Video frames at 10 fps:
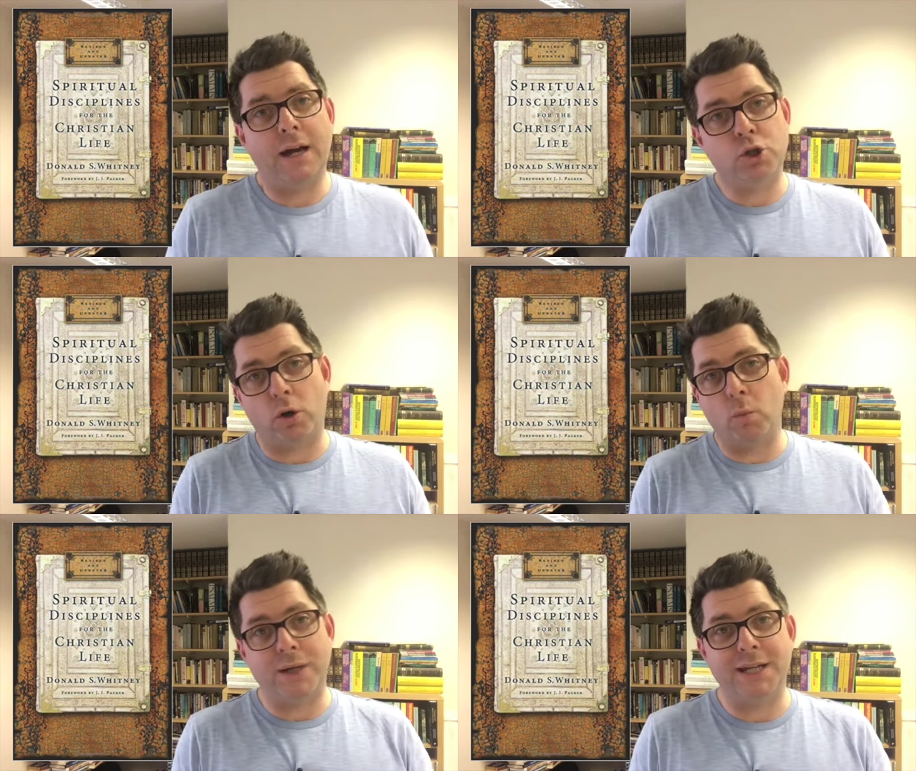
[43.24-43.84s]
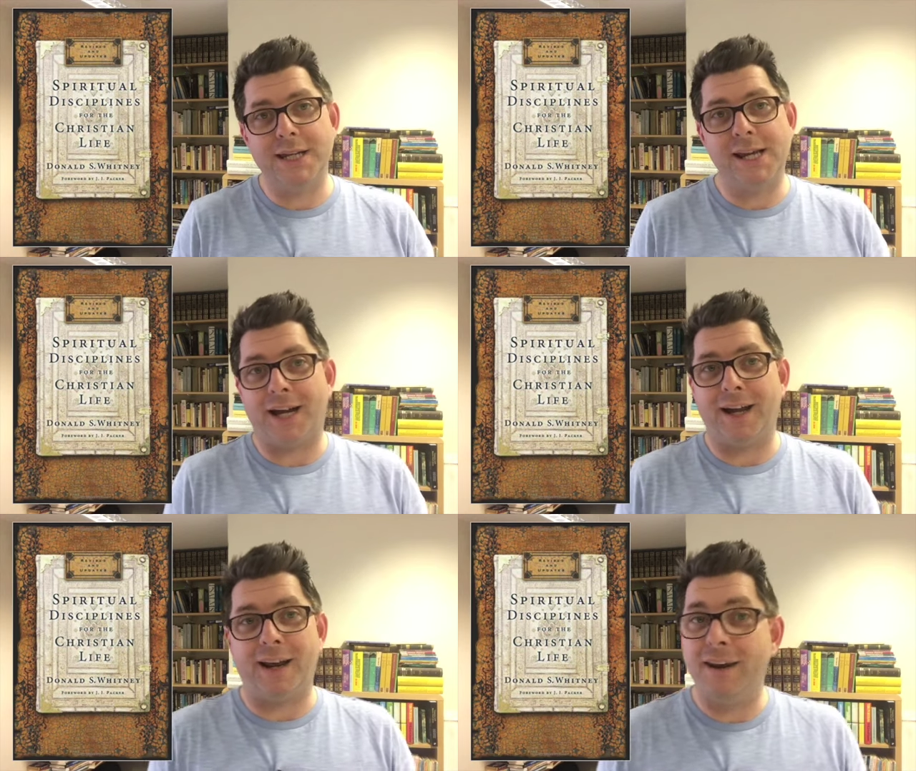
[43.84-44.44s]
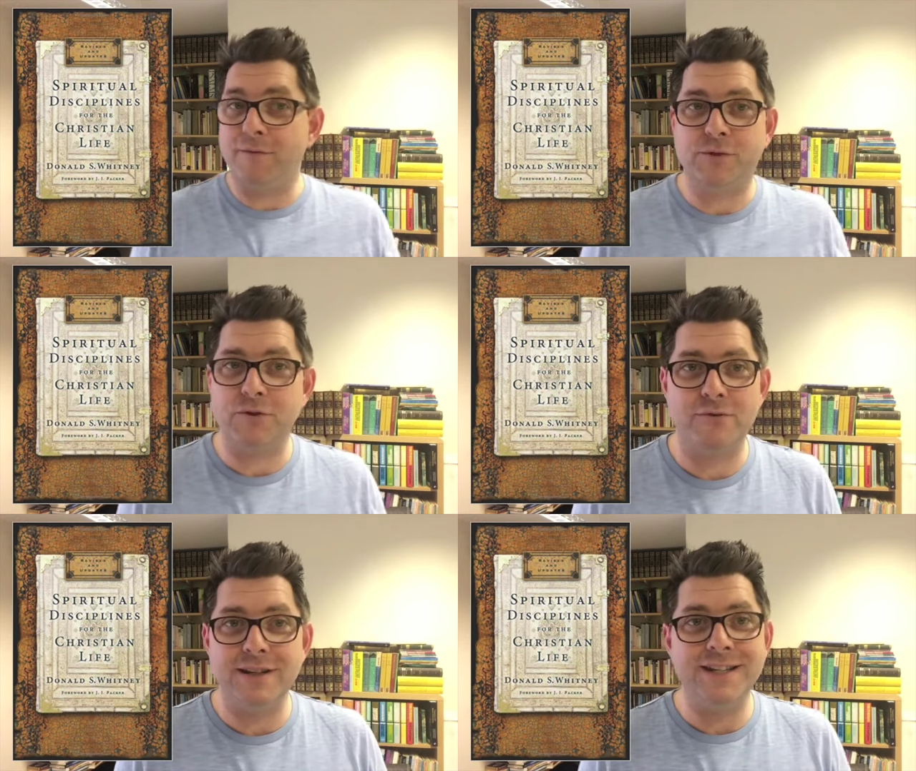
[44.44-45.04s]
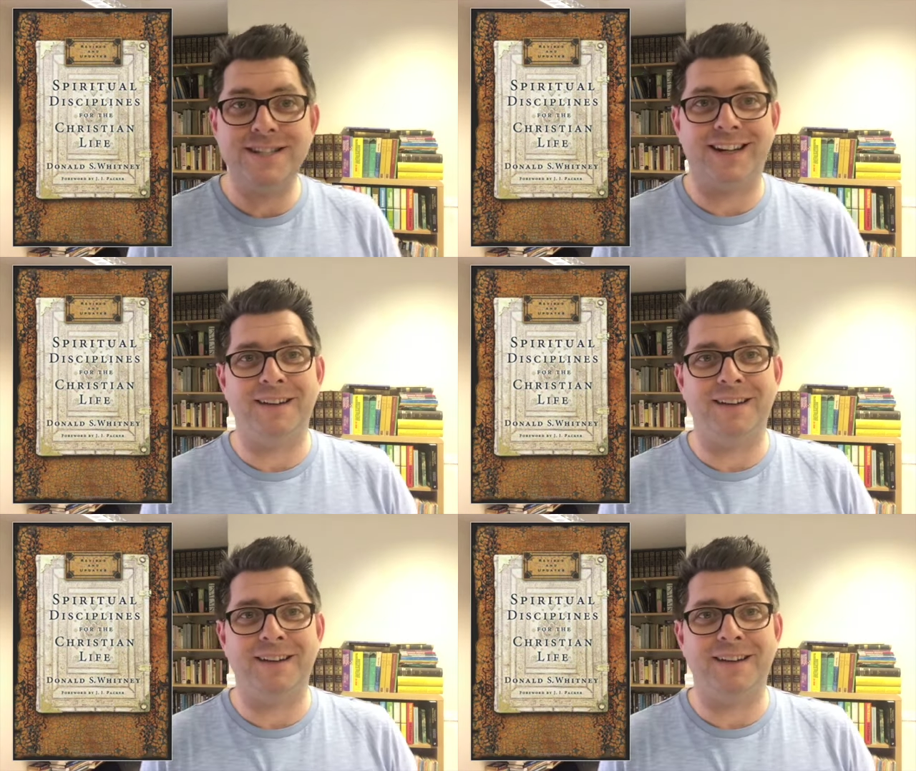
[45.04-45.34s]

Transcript: Donald Whitney, I love to read.